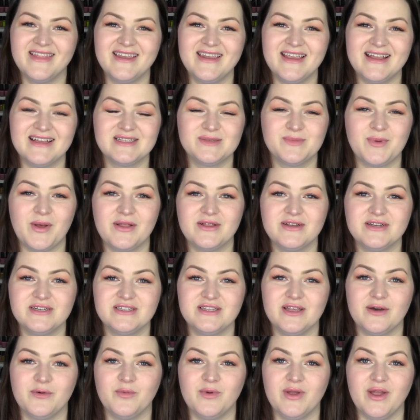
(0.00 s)
The next polish
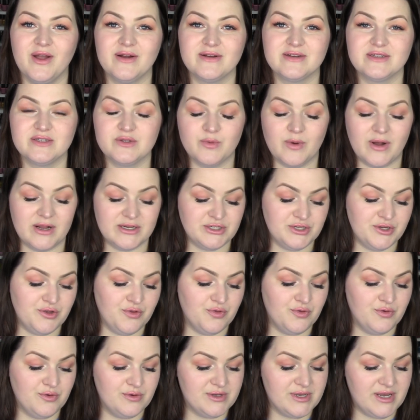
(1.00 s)
that we are
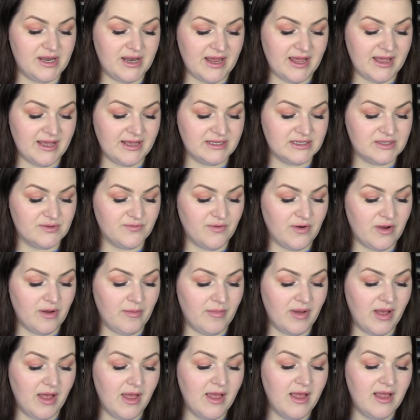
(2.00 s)
swatching through today is
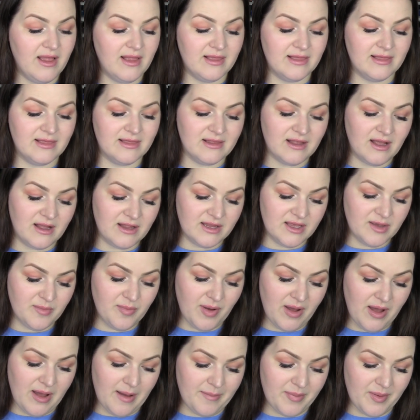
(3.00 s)
from
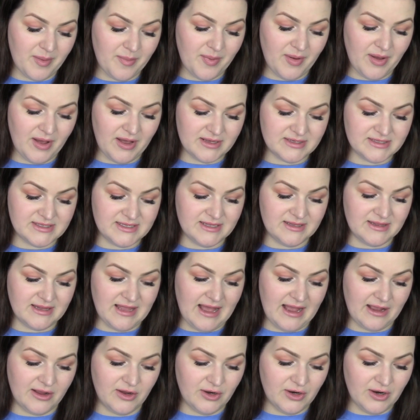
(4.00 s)
Lollipop Posse
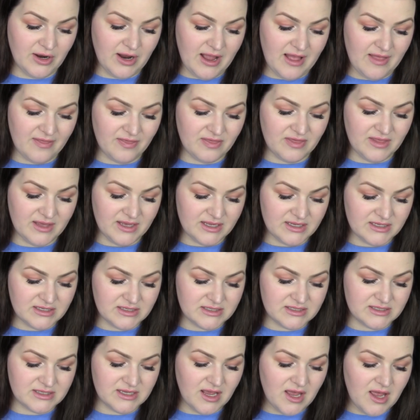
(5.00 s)
Lacquer, and
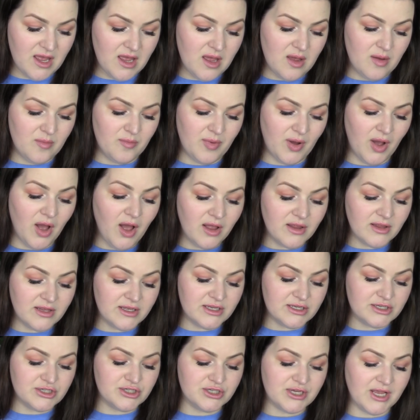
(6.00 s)
this
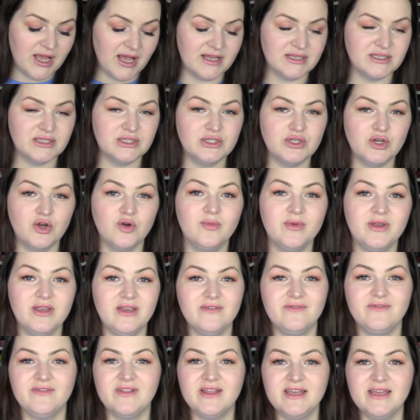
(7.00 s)
polish has so
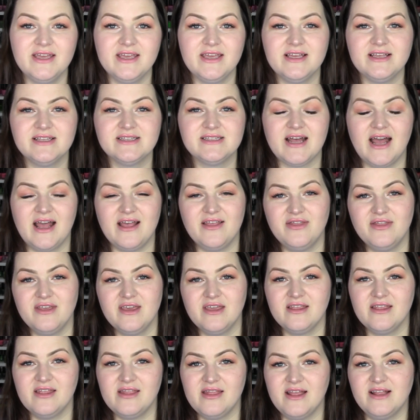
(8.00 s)
many flakies. I
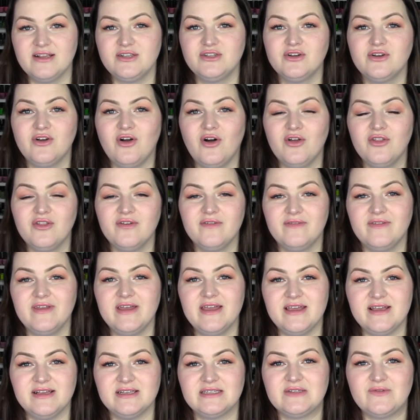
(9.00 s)
think that they took all the
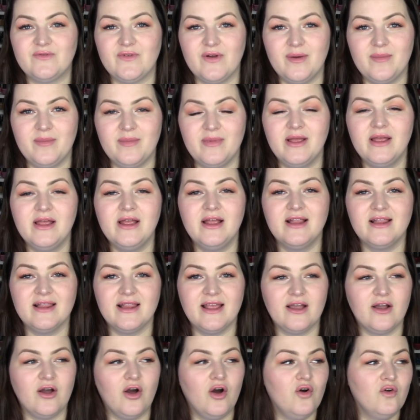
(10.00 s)
flakies from
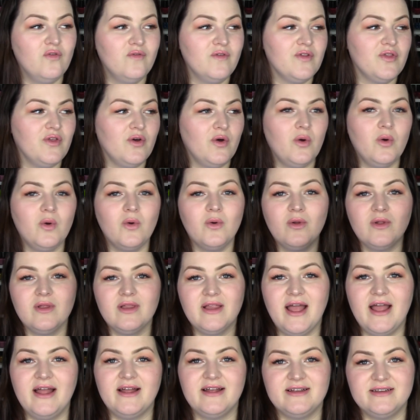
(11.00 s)
like over the whole
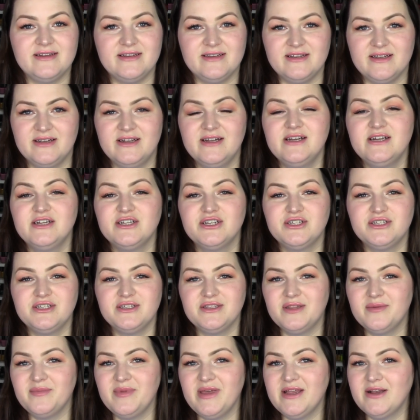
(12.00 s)
land.
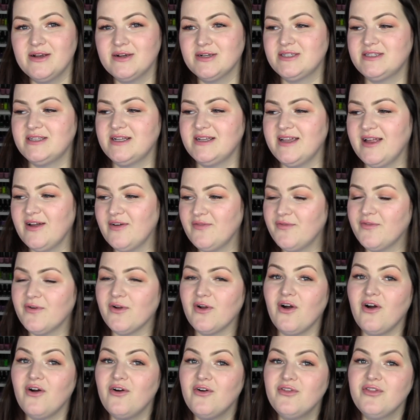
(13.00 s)
The maker sent out
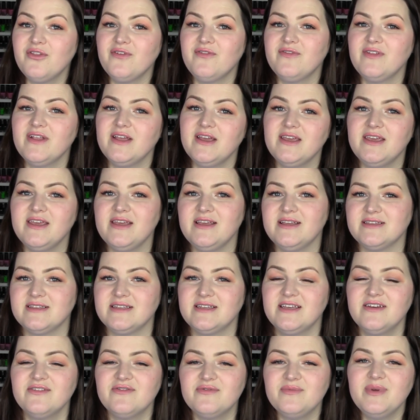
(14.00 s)
for all the
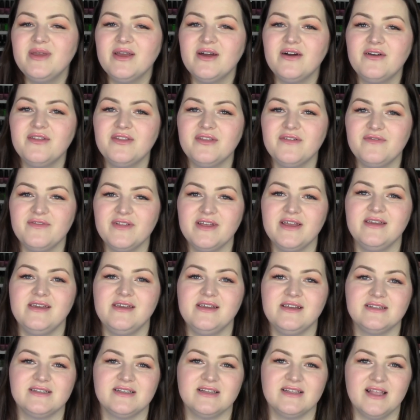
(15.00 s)
flakies. Give me all the
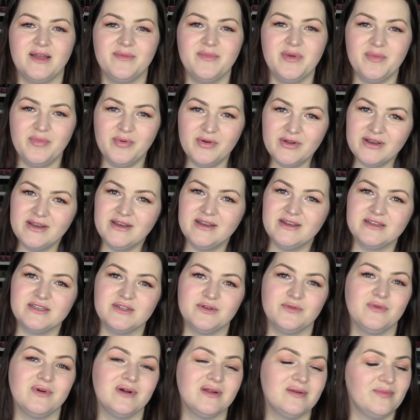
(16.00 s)
flakies and let me put it
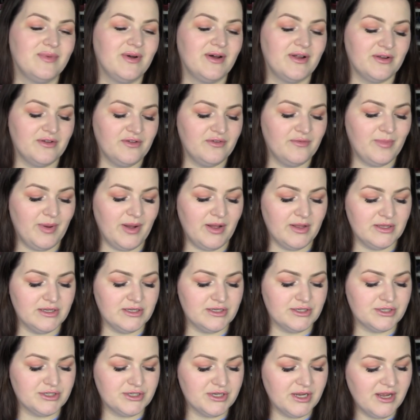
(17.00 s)
into one bottle of
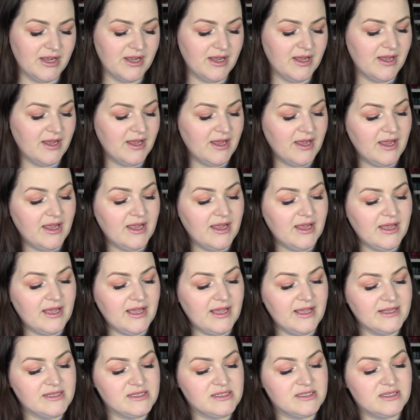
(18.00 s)
polish.
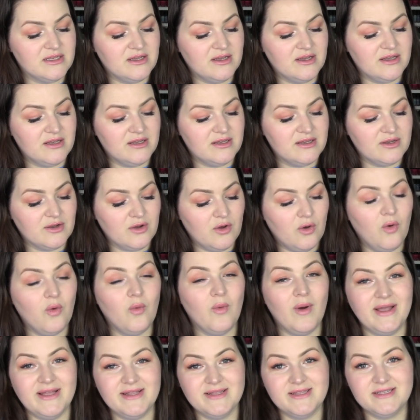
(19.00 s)
It's
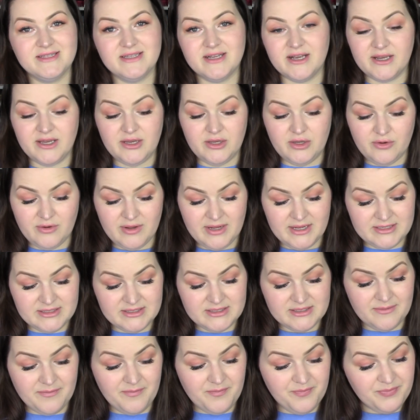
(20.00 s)
quite stunning, you
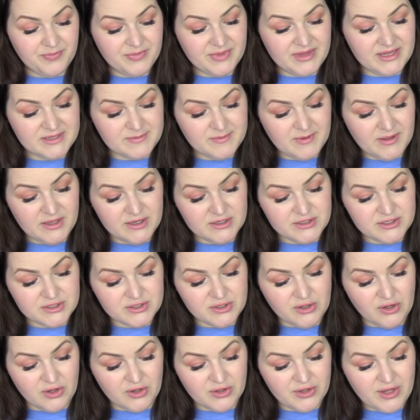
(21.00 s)
guys. This polish is
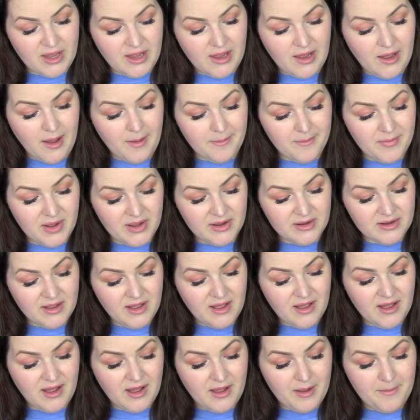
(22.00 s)
called Among
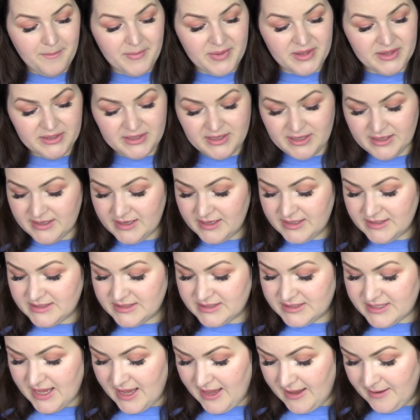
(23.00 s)
a Million
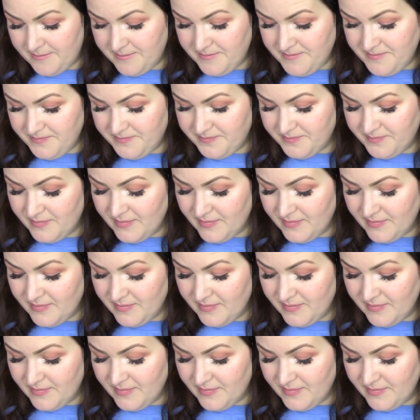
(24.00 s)
Same,